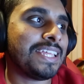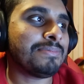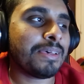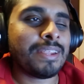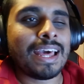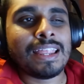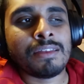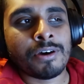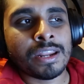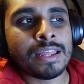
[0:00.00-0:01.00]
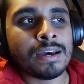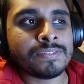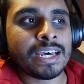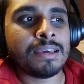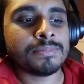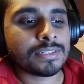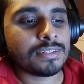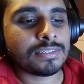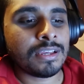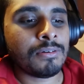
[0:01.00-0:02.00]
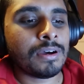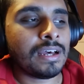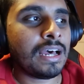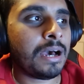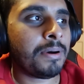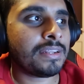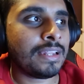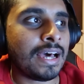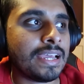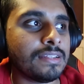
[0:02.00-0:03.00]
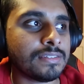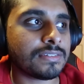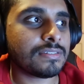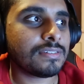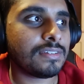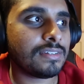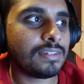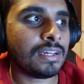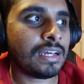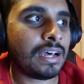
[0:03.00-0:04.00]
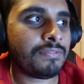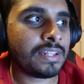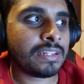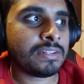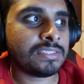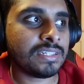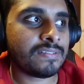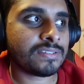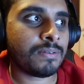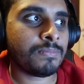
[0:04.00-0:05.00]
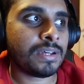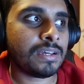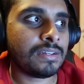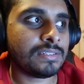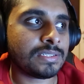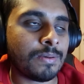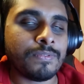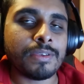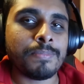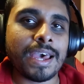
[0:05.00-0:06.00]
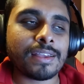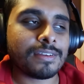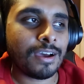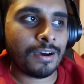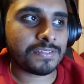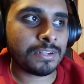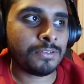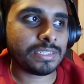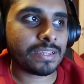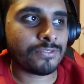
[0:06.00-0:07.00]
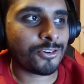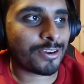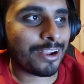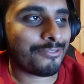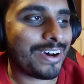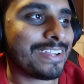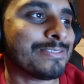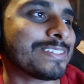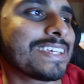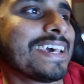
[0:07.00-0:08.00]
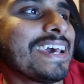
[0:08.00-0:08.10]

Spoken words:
teams, I mean, Adelaide have won it enough times. So, how about the Lions? I think they deserve something back after losing a few grand finals.